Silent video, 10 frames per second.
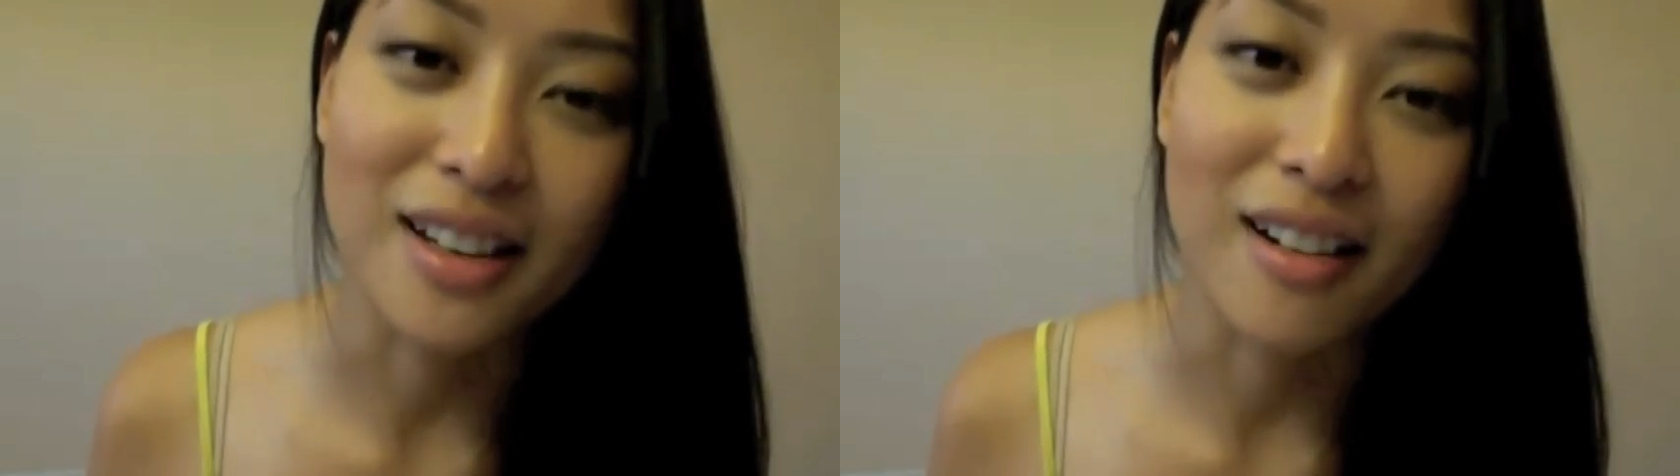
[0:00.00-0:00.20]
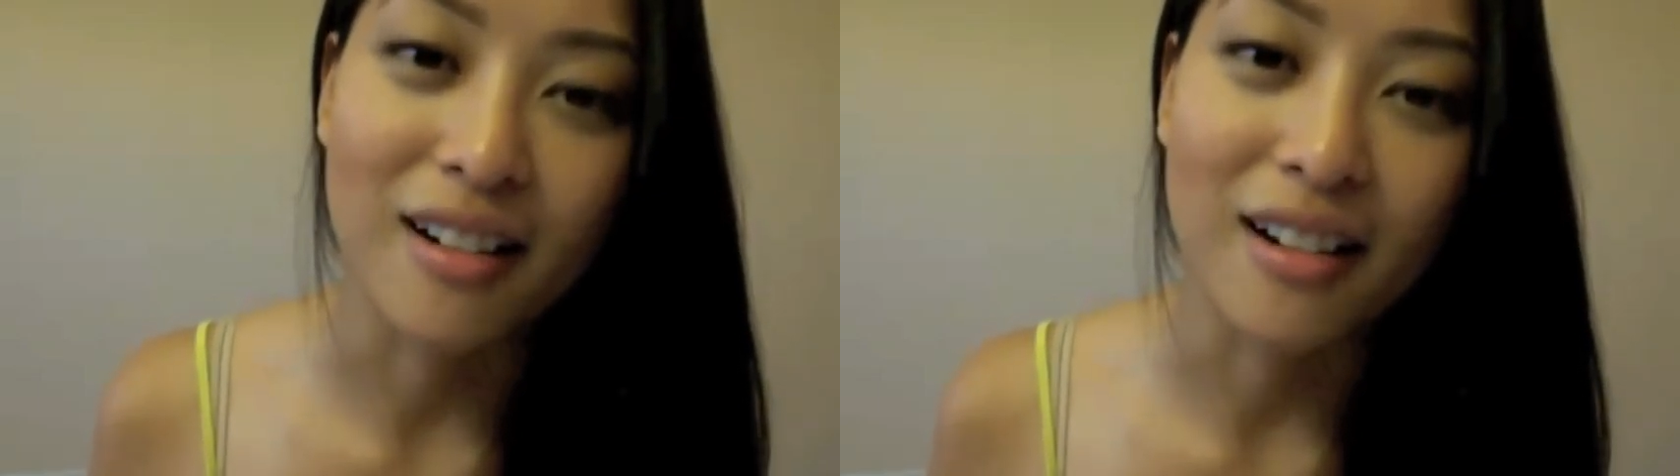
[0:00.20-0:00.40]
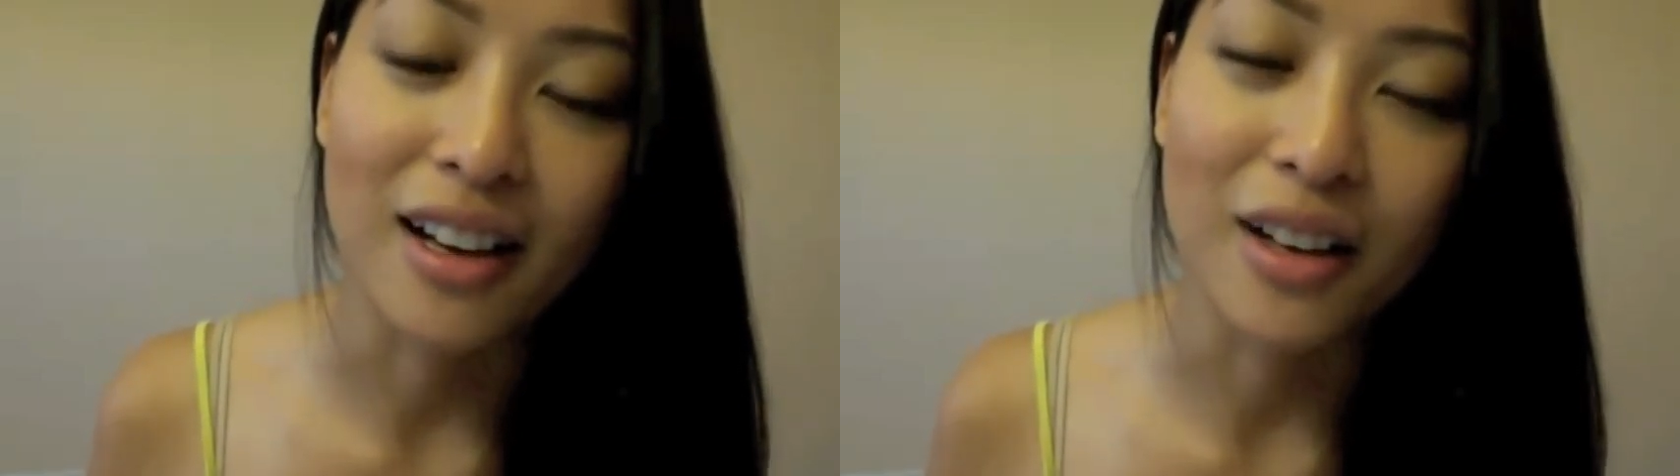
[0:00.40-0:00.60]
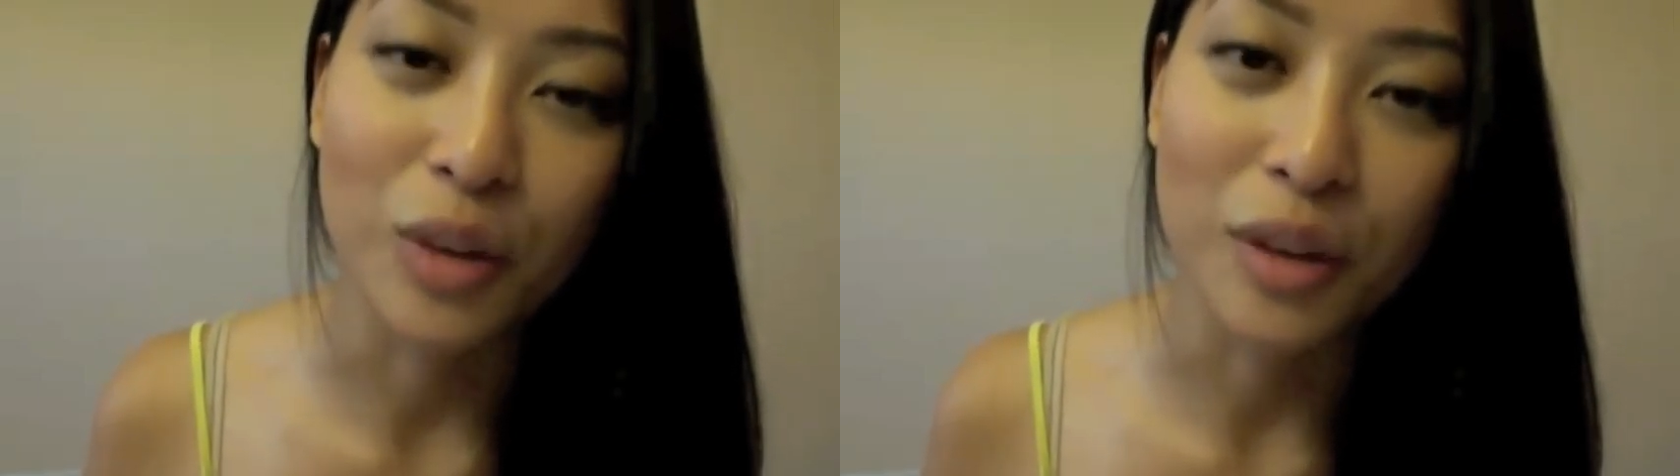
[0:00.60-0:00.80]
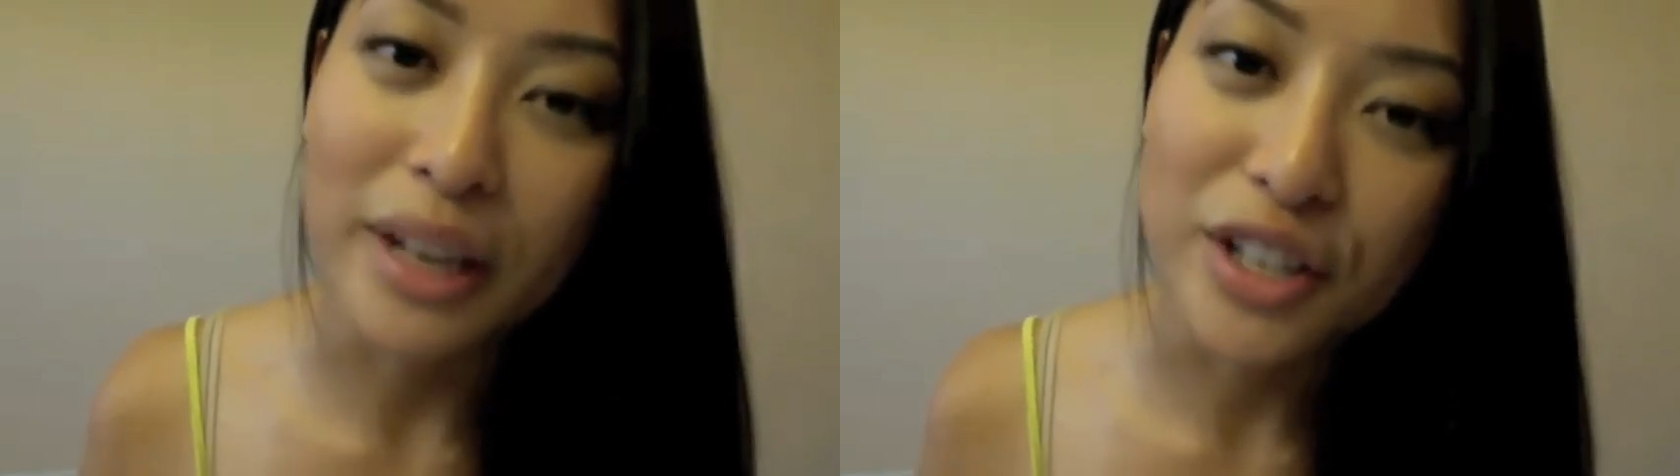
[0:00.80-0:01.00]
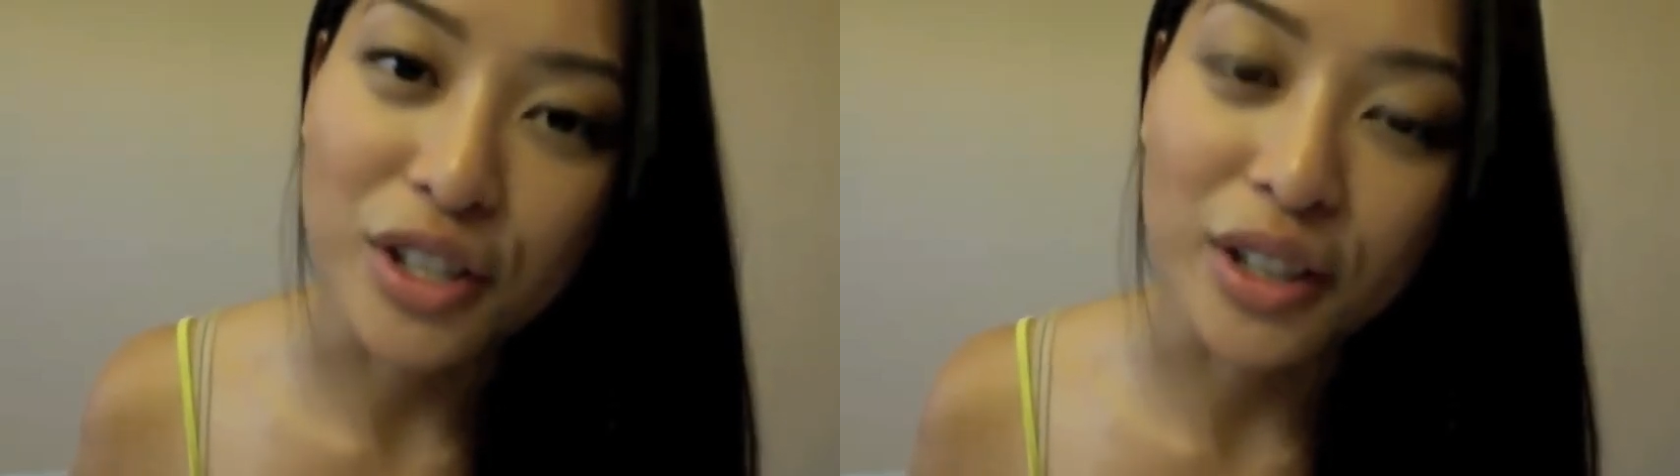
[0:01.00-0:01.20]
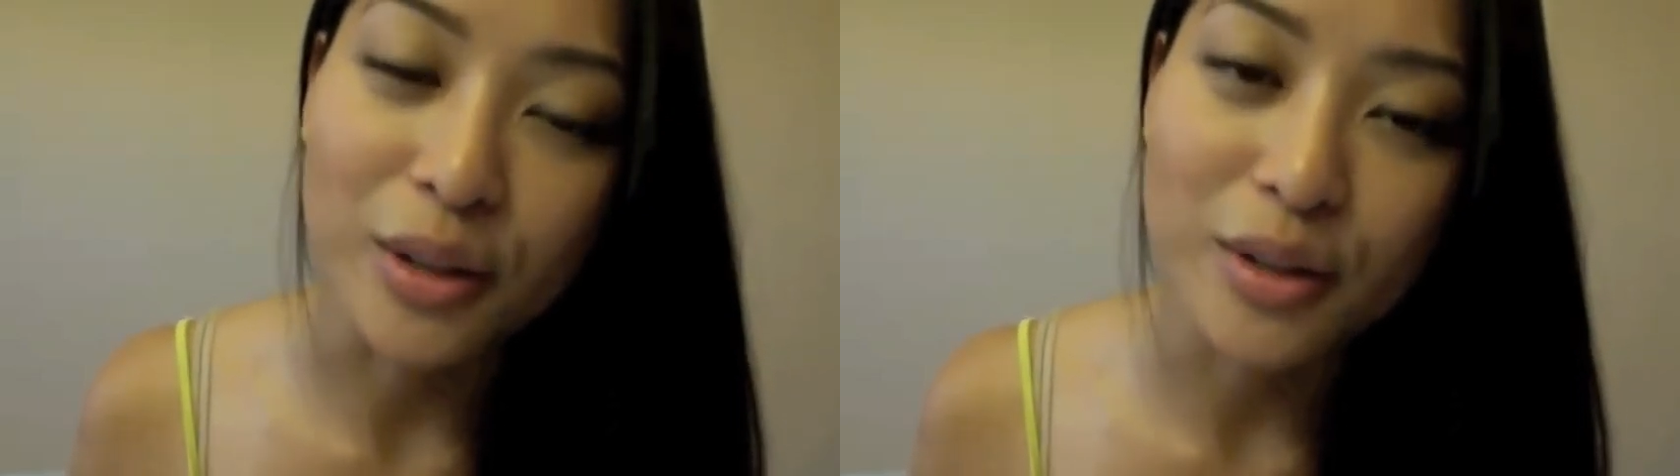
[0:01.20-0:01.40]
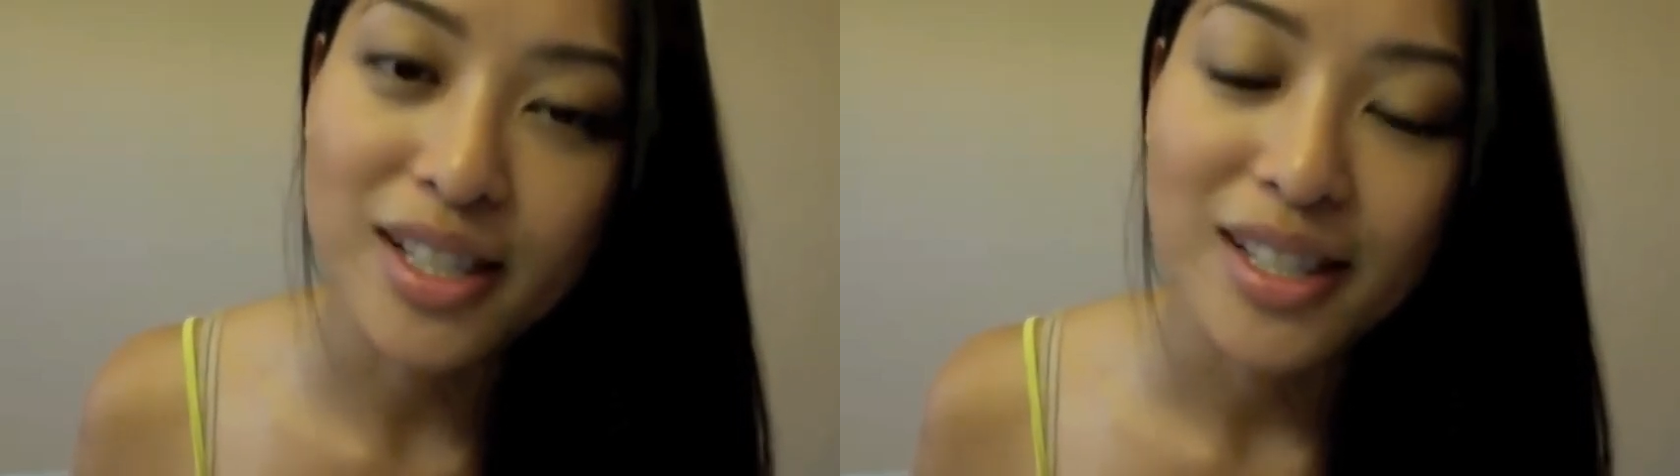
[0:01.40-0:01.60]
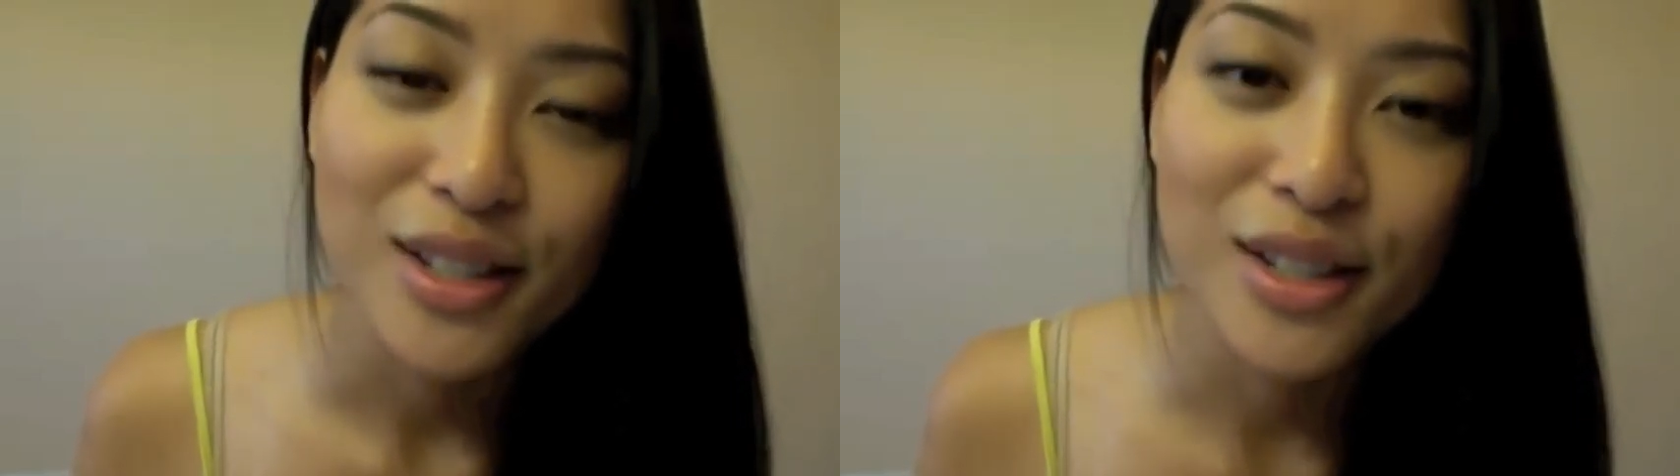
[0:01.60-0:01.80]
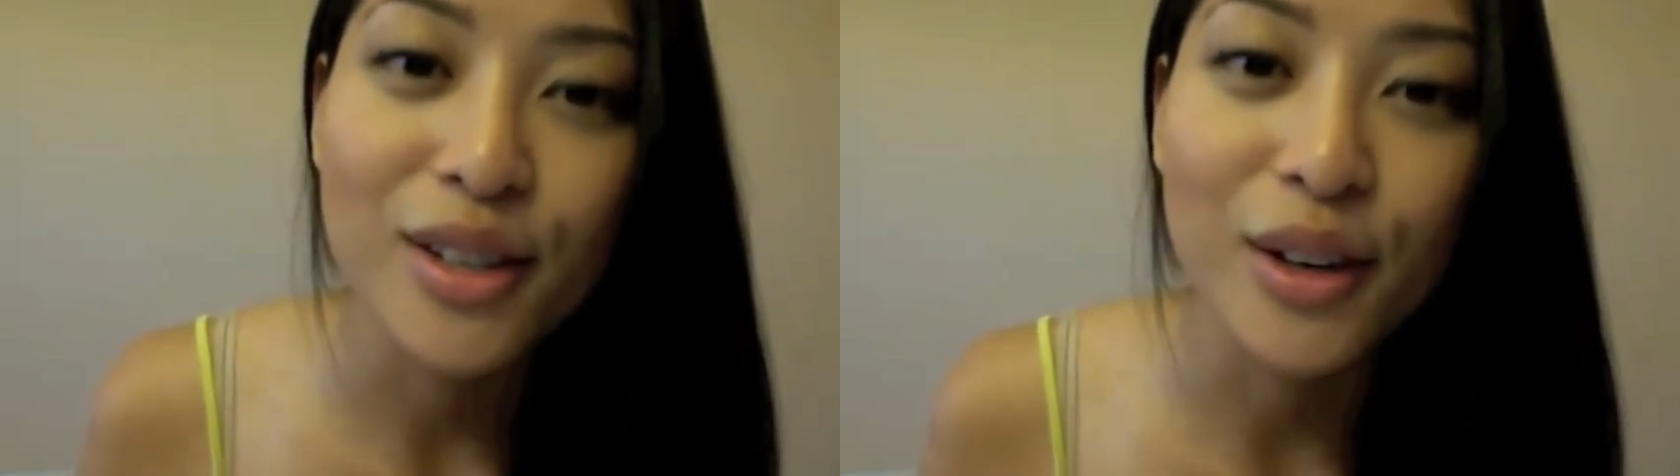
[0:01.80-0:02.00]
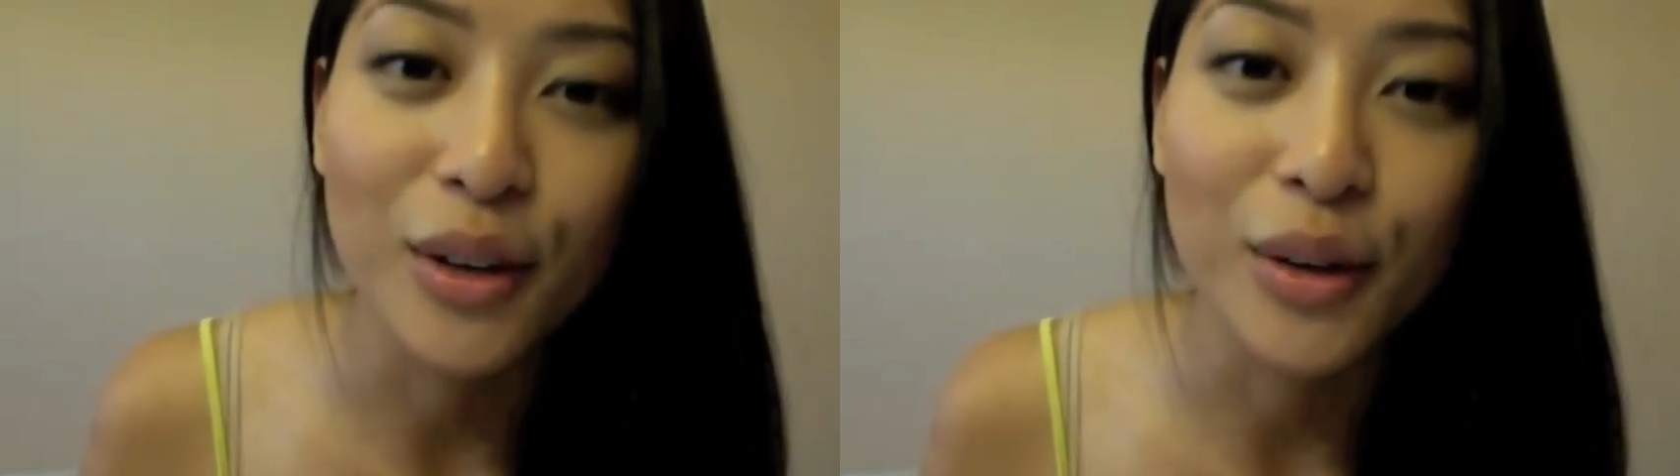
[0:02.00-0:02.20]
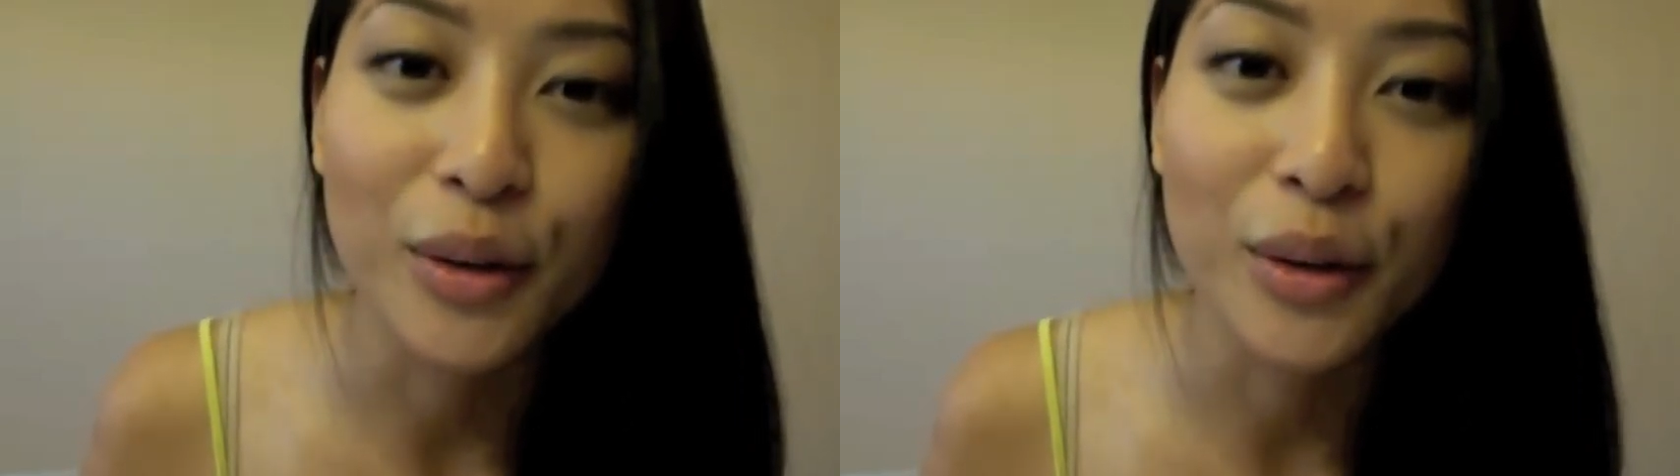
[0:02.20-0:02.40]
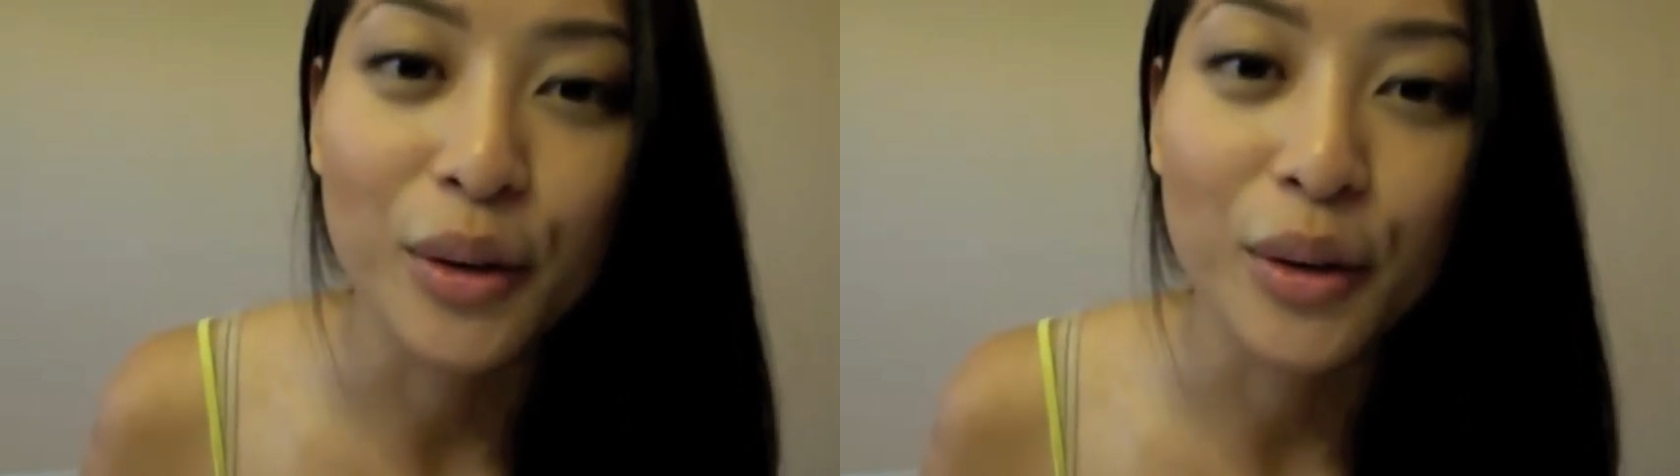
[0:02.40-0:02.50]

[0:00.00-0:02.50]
on one of my shows, so